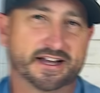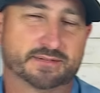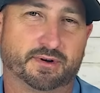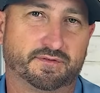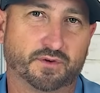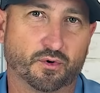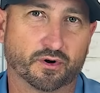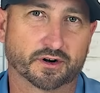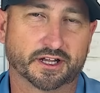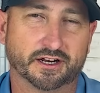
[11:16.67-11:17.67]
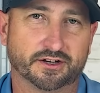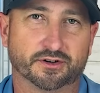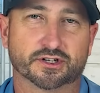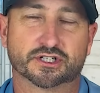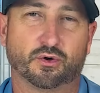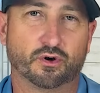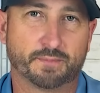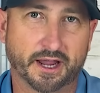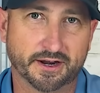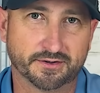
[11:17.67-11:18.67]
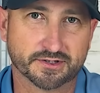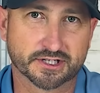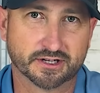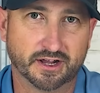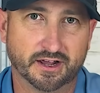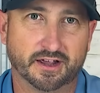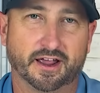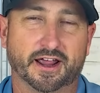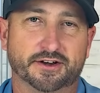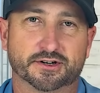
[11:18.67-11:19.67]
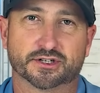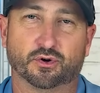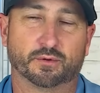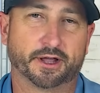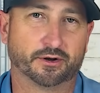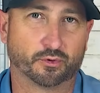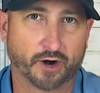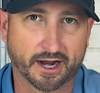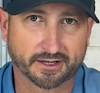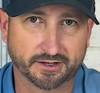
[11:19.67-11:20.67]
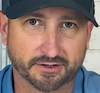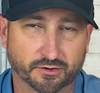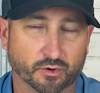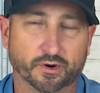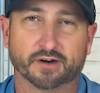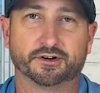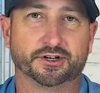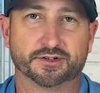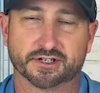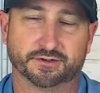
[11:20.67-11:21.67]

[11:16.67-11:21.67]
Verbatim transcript: that's before getting your solar panels and your solar panel racking, or whatever you're using.